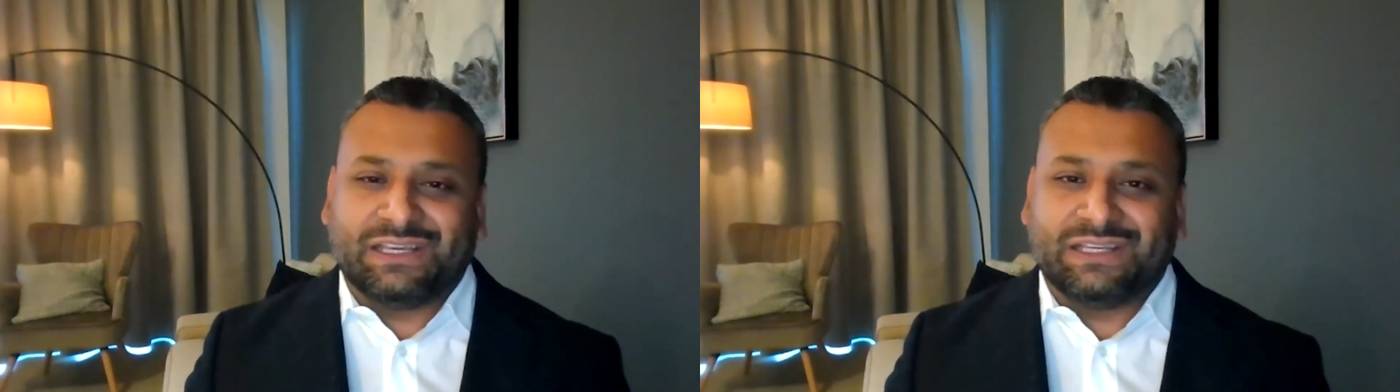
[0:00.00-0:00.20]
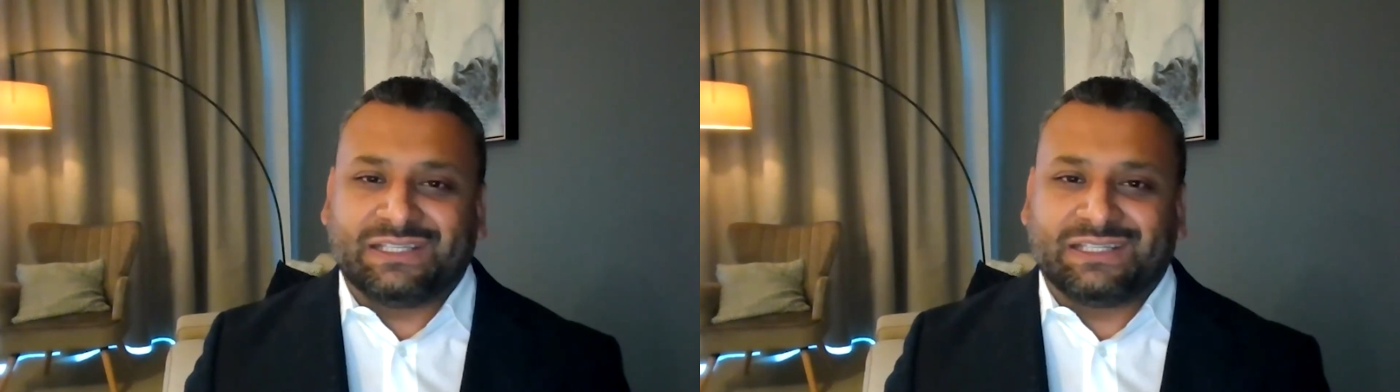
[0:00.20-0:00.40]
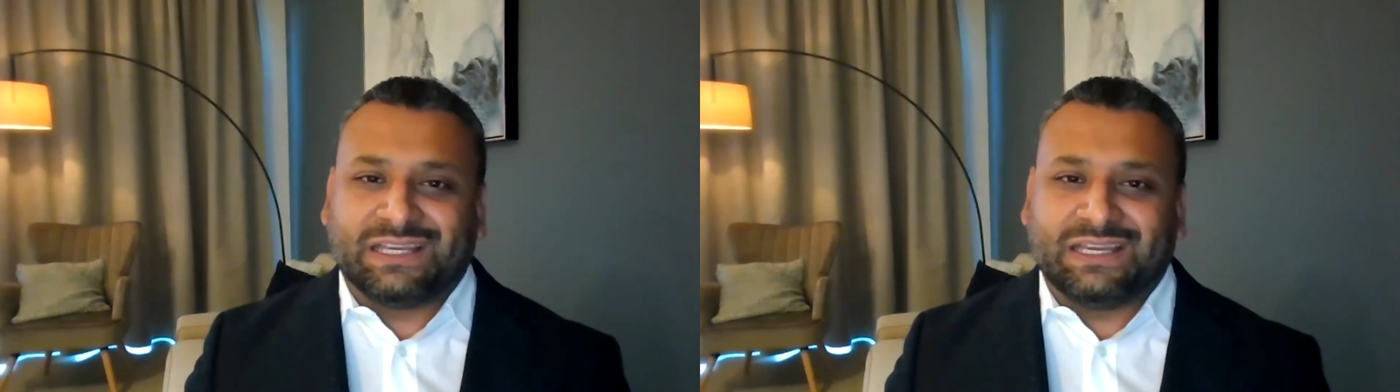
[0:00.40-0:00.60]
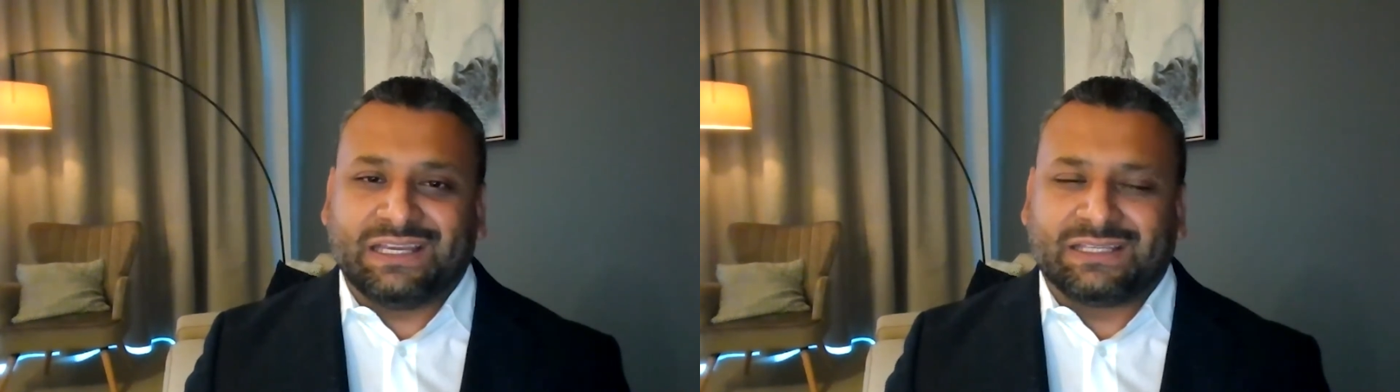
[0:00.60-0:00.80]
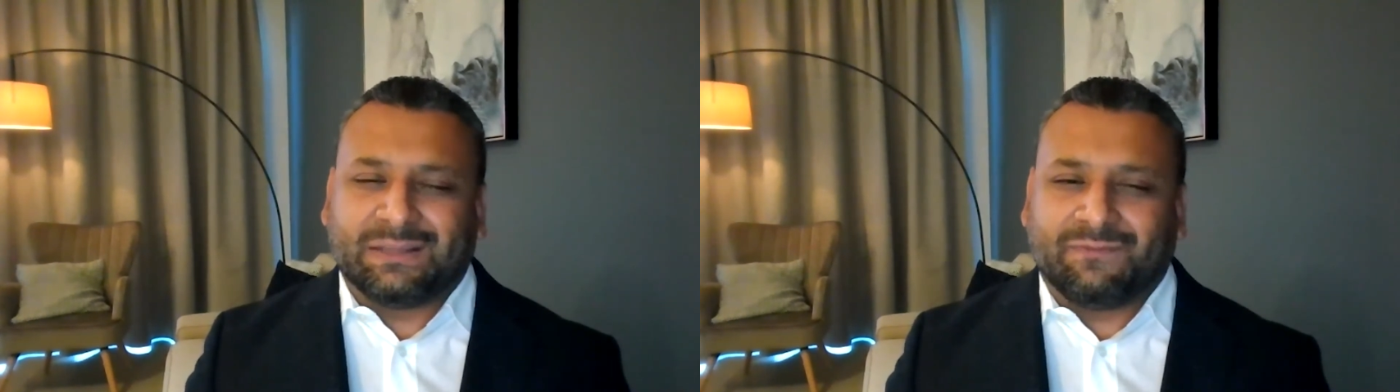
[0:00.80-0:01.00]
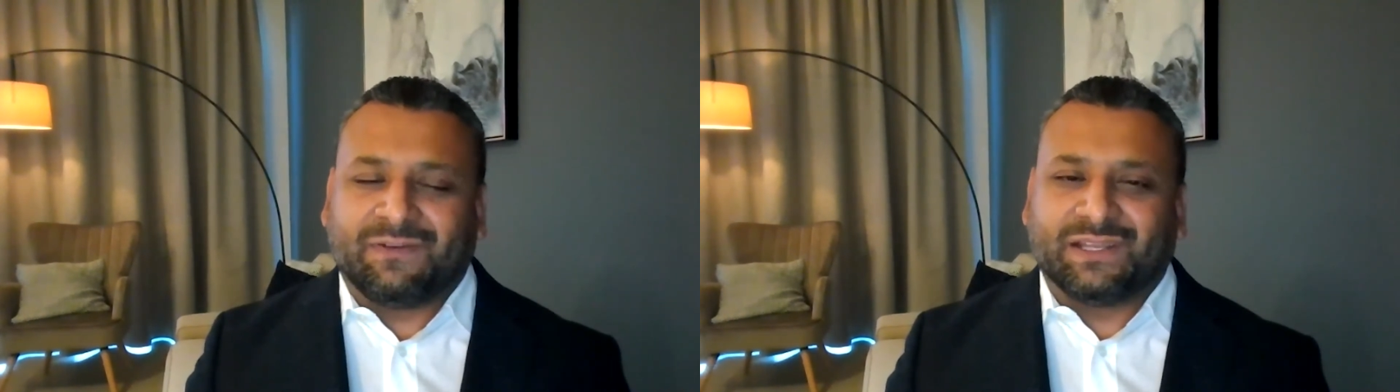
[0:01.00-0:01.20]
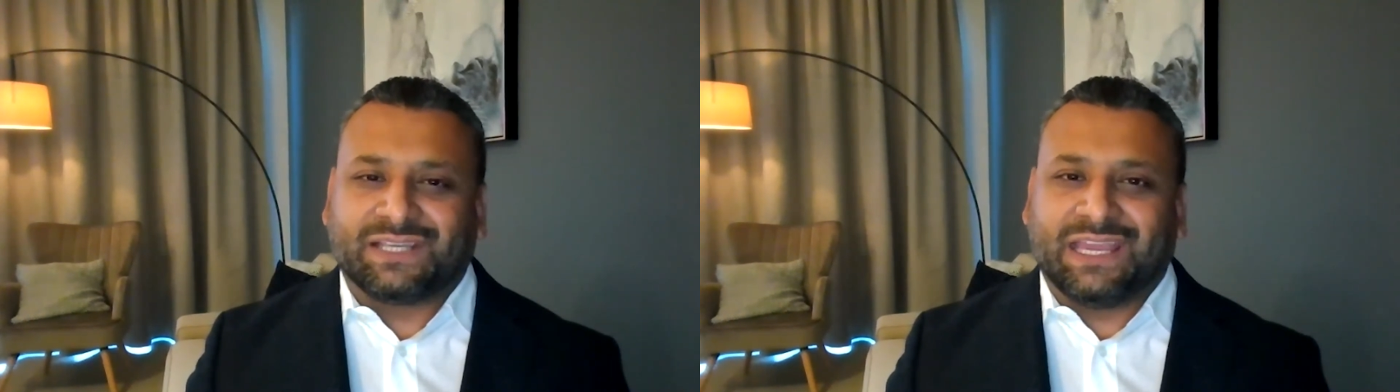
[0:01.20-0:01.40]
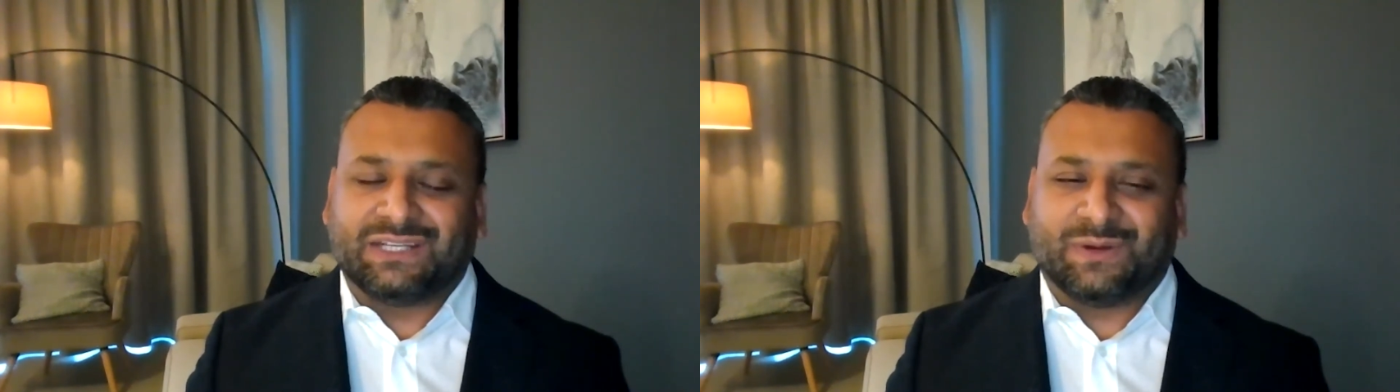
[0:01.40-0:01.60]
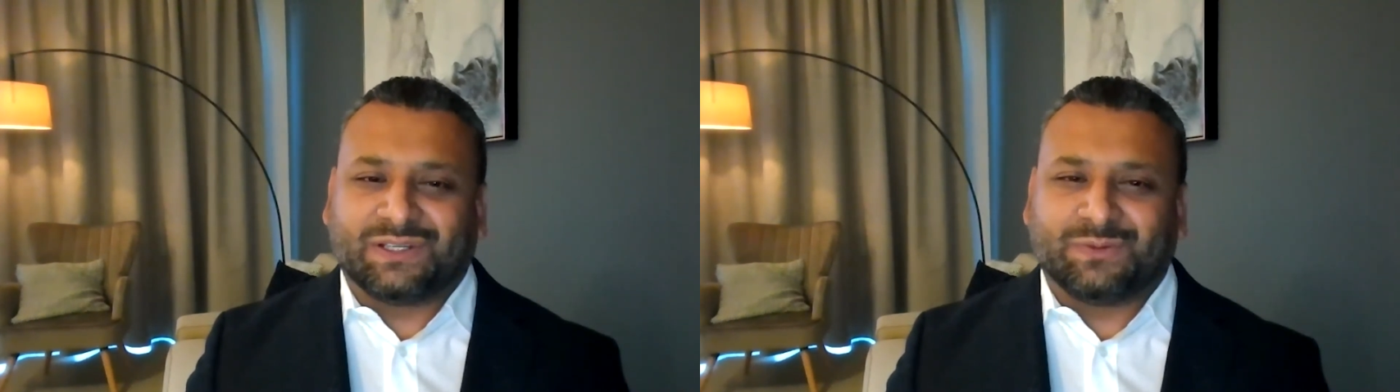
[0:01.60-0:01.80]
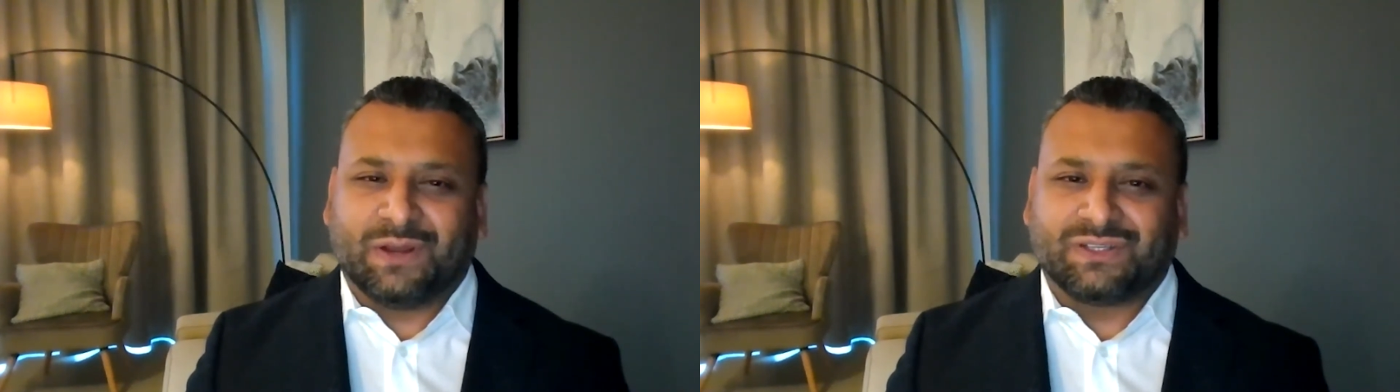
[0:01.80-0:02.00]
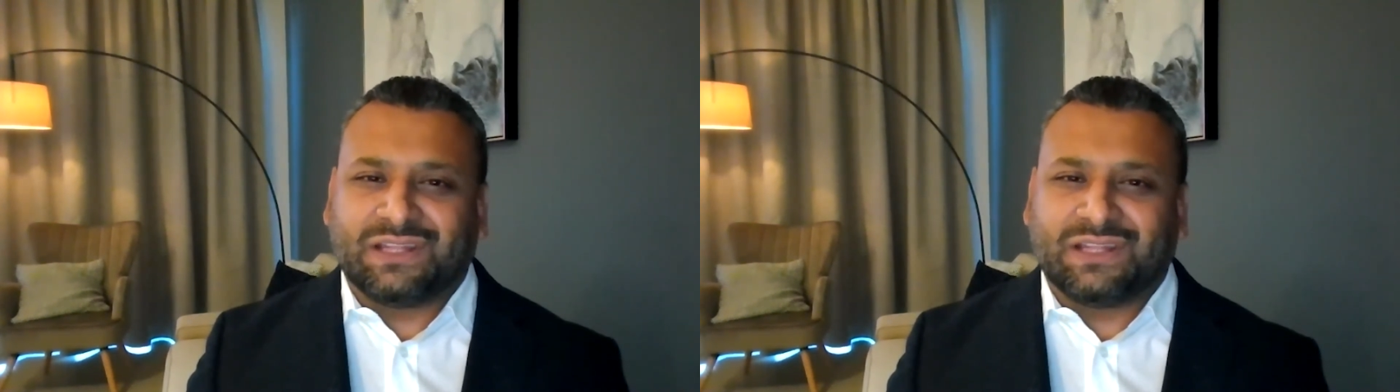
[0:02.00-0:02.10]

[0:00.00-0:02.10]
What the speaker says: is something that's key to us as well.